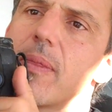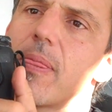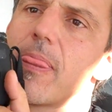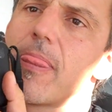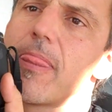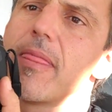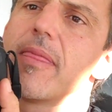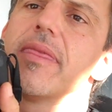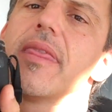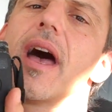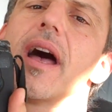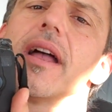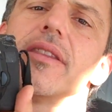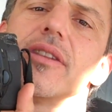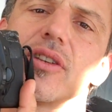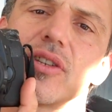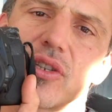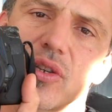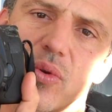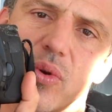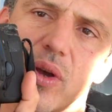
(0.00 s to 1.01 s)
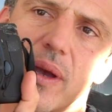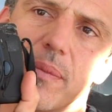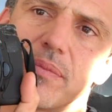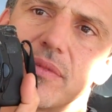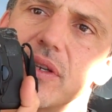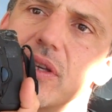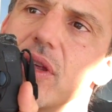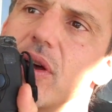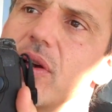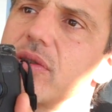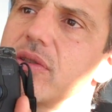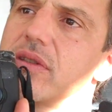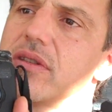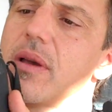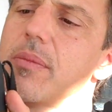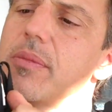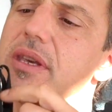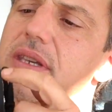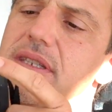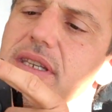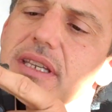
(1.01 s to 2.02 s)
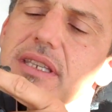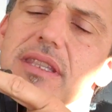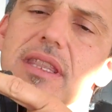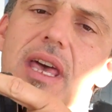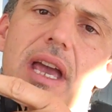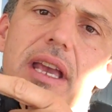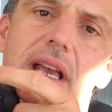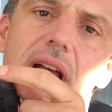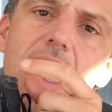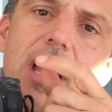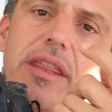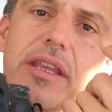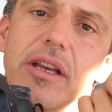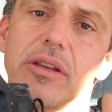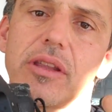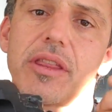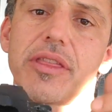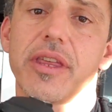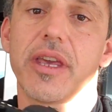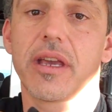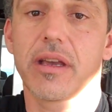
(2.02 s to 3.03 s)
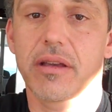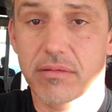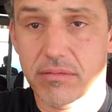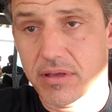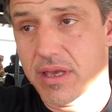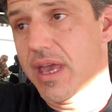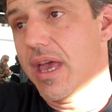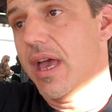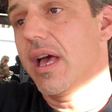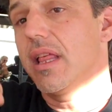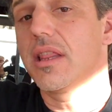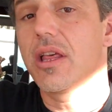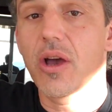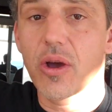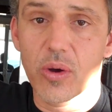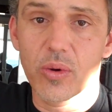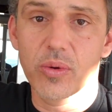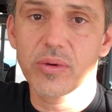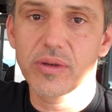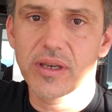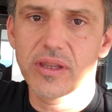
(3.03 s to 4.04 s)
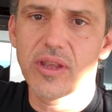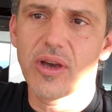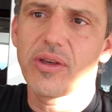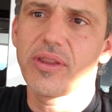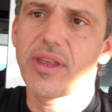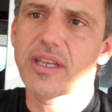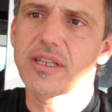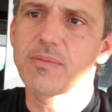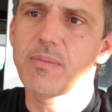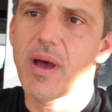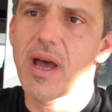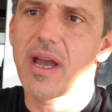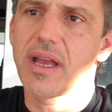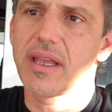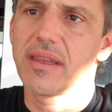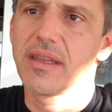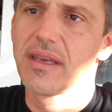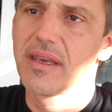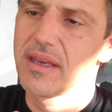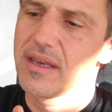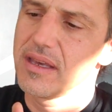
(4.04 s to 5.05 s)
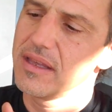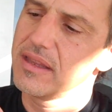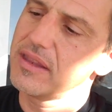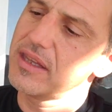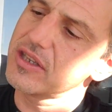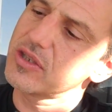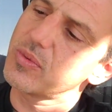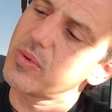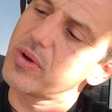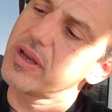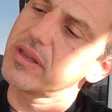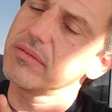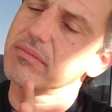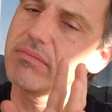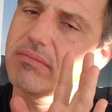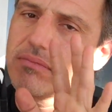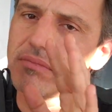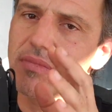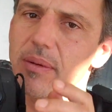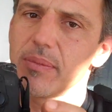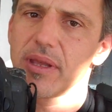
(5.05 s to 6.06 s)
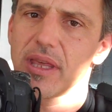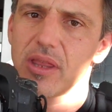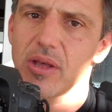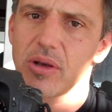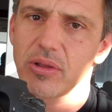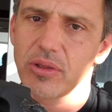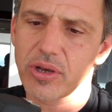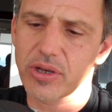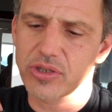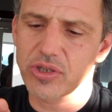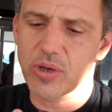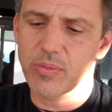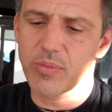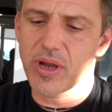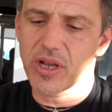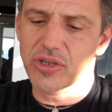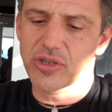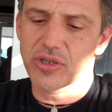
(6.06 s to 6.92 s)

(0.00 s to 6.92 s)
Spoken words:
Nondescript. Somebody sees Nikon here, they think, hello, that's mine. This one, maybe they don't look so much.